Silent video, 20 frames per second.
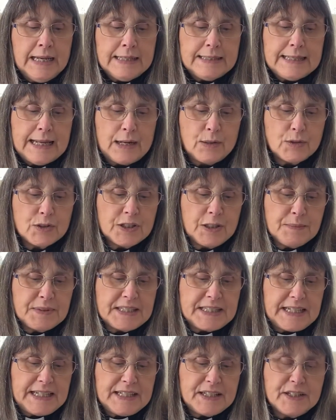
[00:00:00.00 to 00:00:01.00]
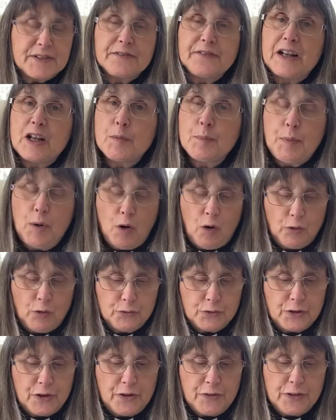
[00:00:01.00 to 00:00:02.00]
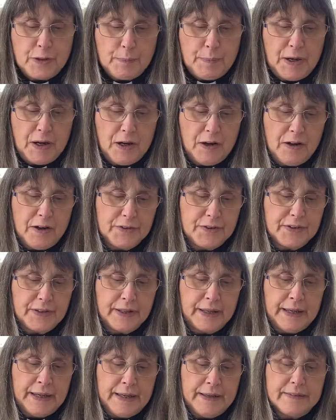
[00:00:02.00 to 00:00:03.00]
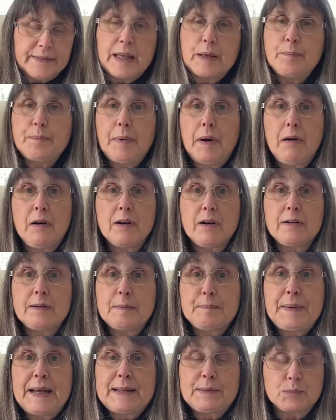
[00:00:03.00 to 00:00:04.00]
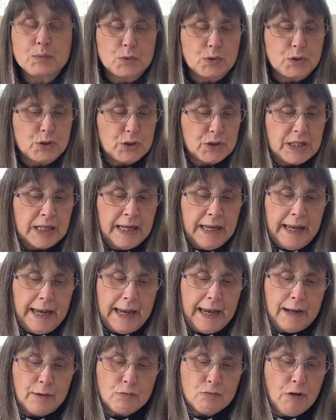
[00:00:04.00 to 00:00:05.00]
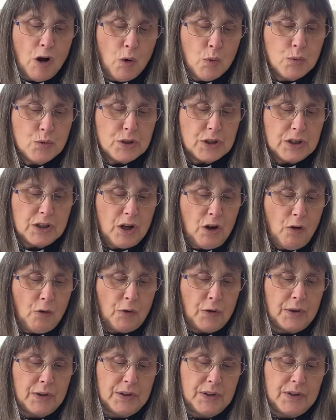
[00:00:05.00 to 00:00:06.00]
Now some seeds fell upon the path. They bounced and rolled along.